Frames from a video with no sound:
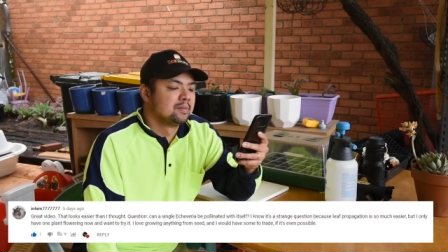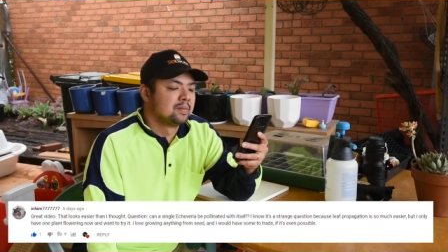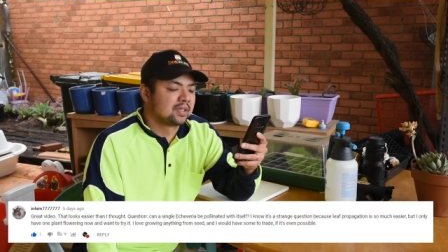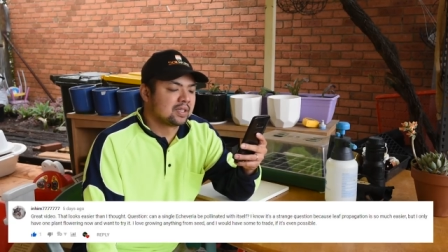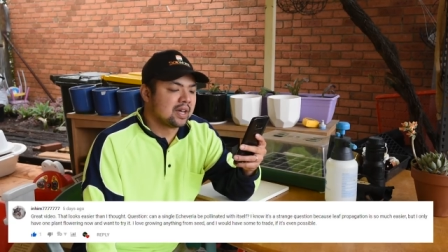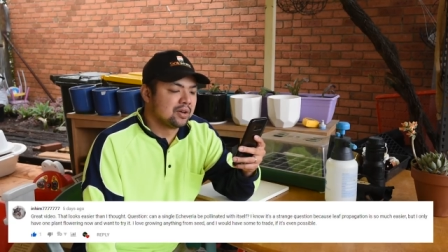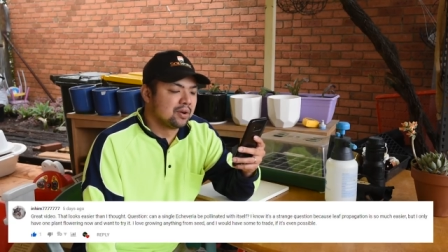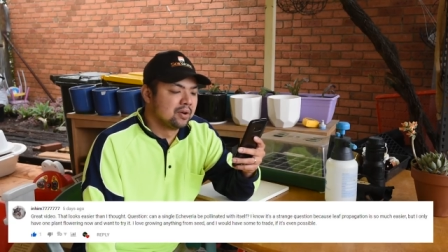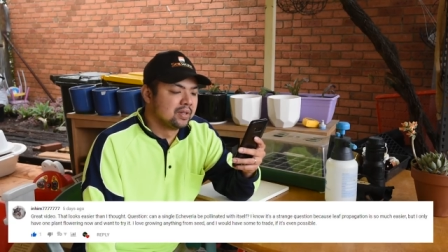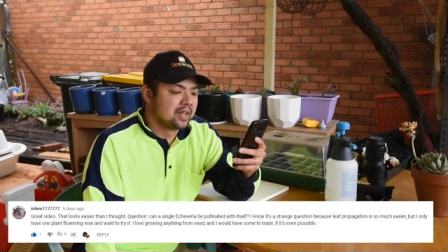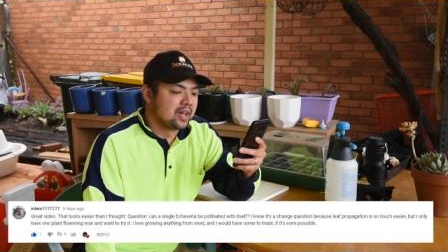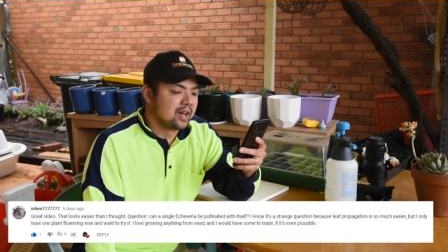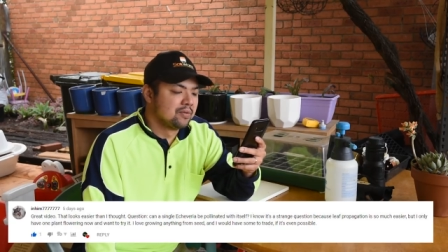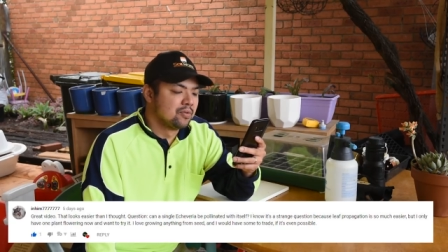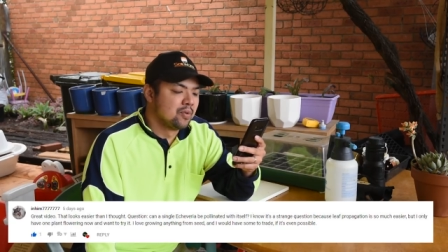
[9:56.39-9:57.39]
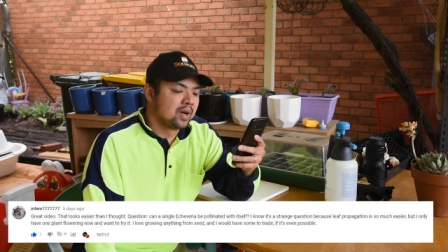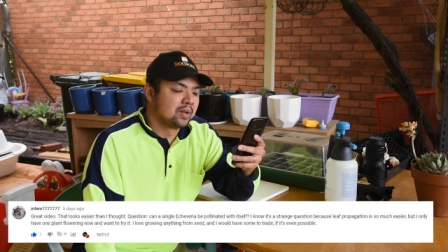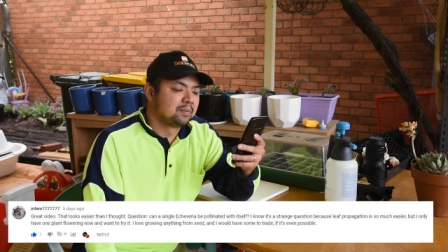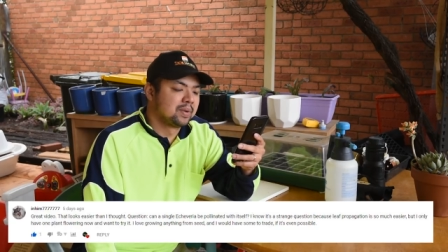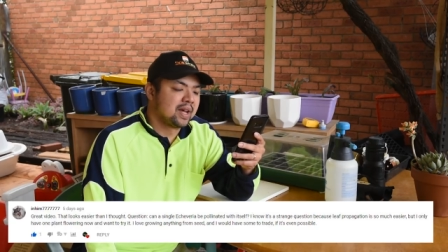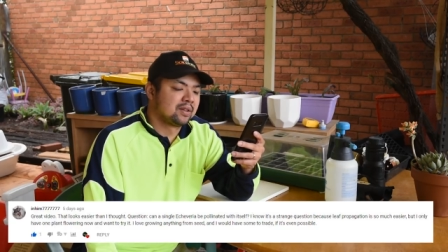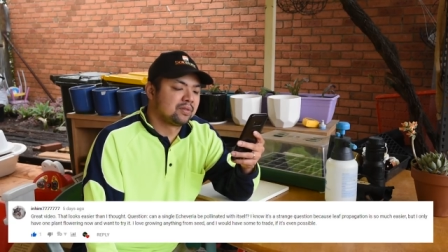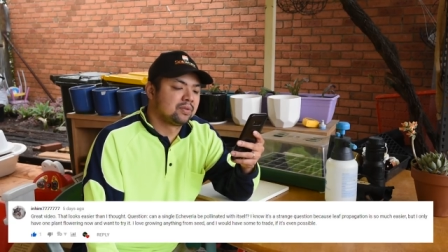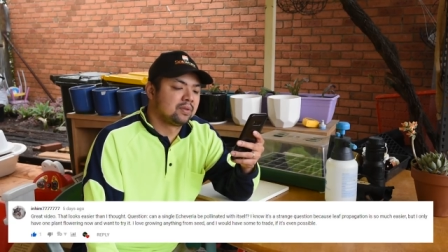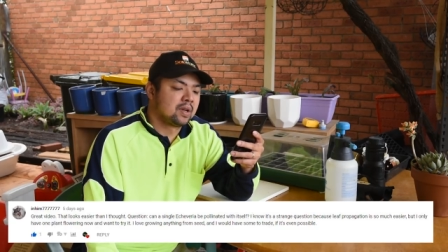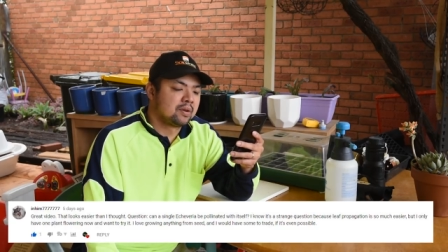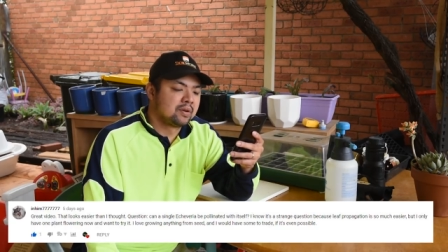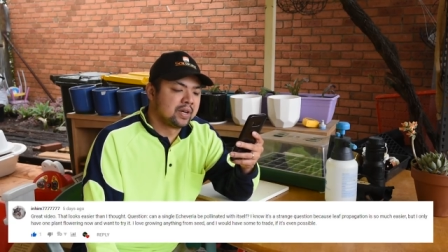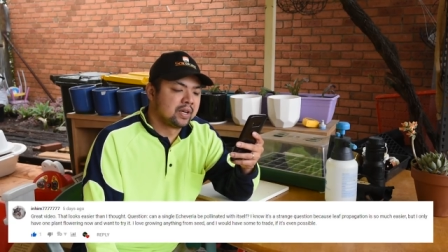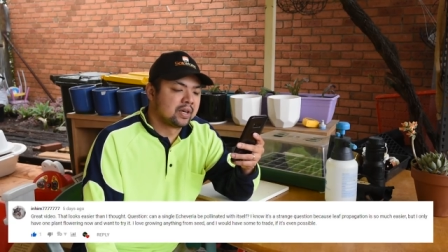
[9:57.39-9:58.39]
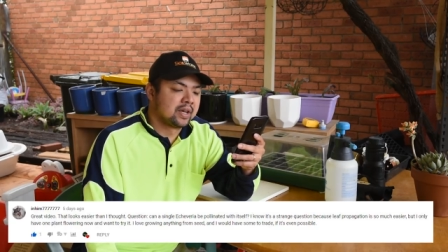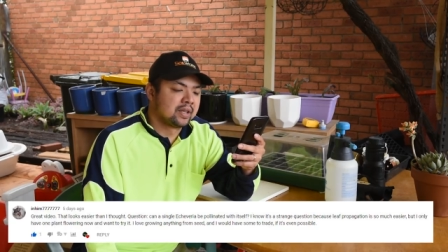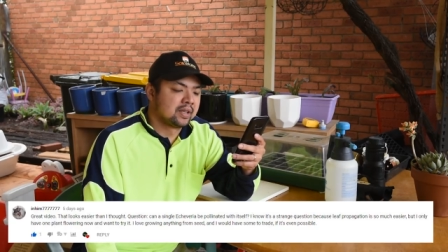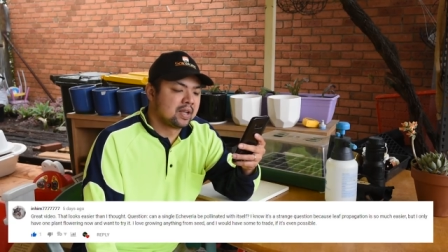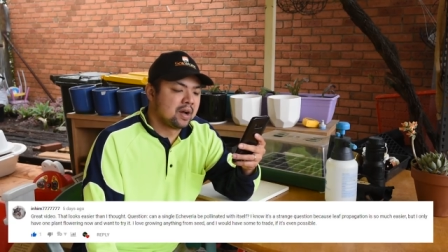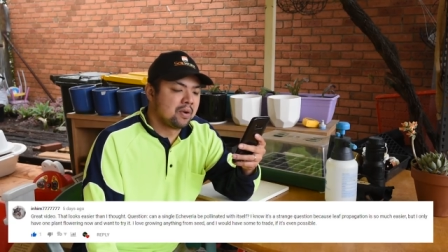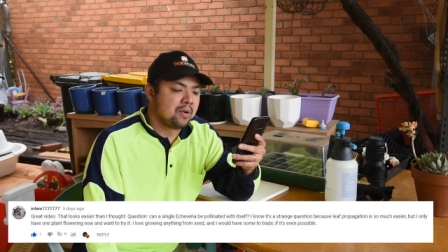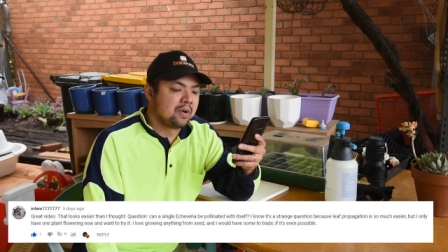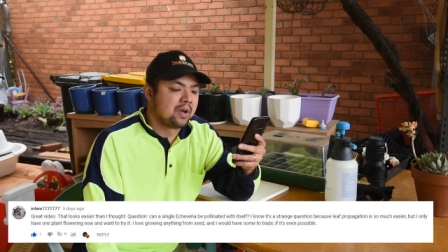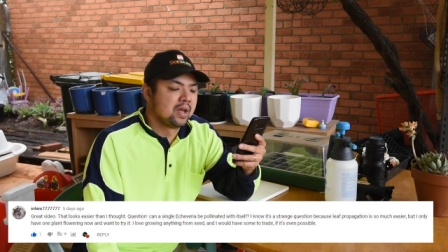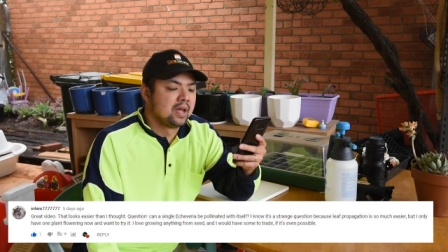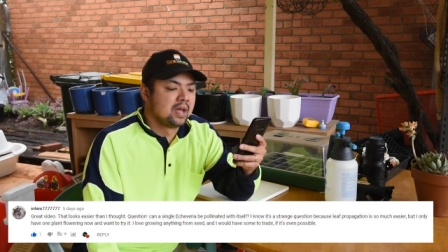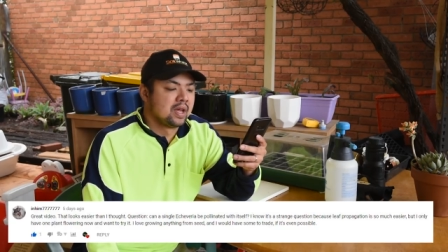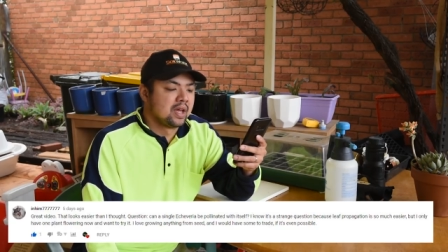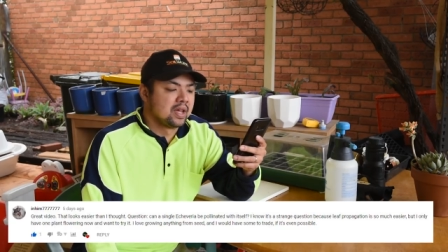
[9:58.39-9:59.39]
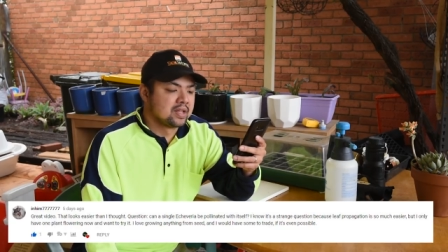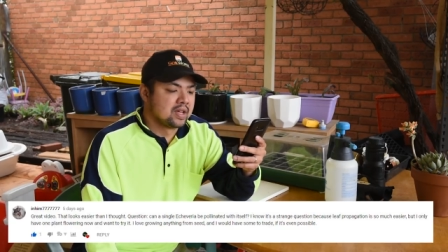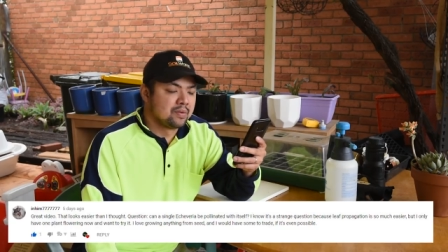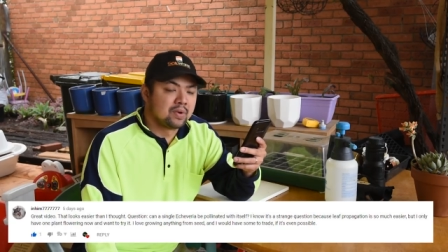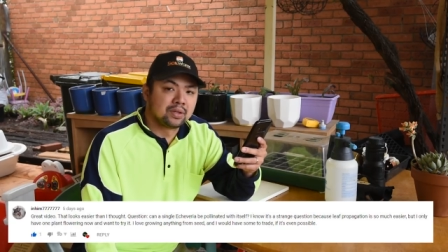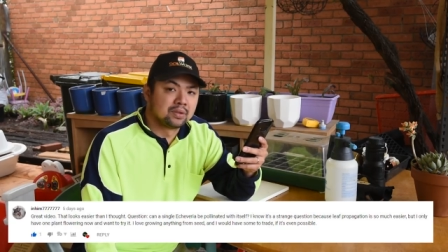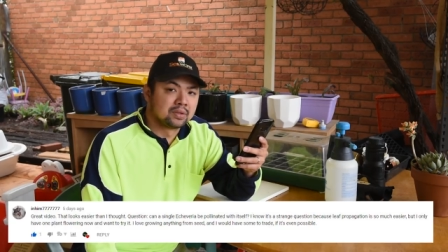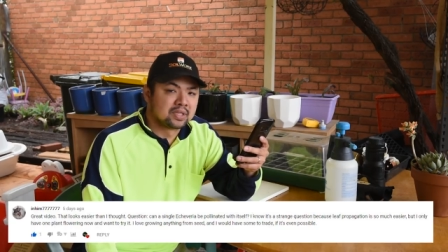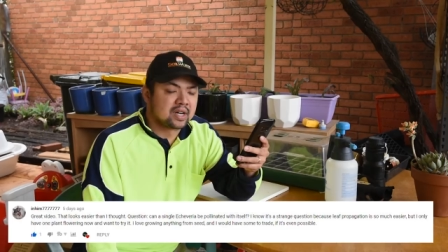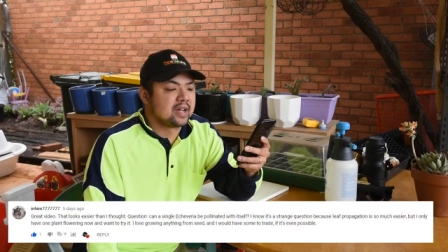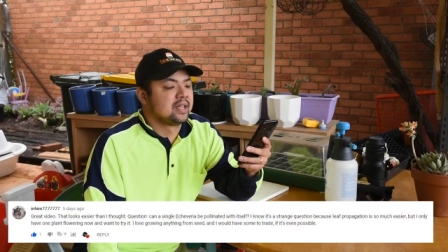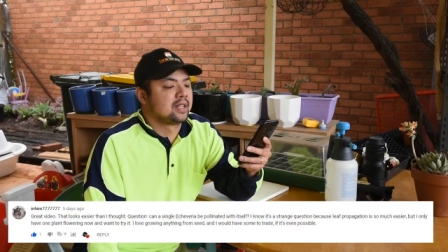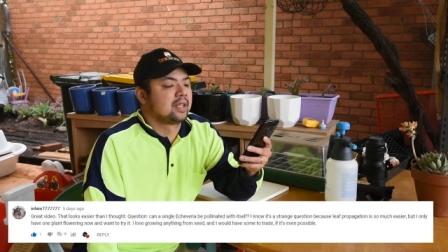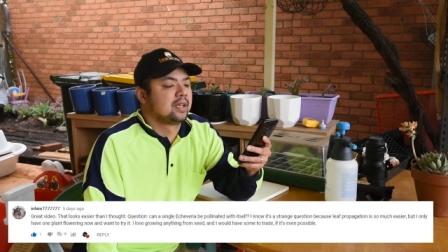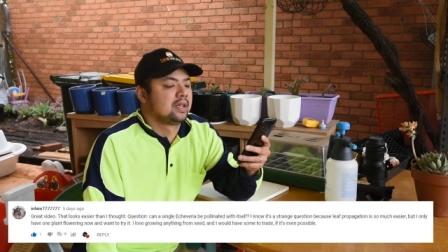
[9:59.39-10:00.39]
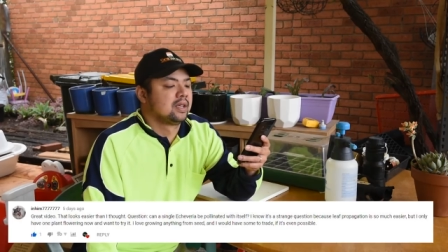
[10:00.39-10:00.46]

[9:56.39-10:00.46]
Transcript: but I only have one plant flowering right now and I want to try it.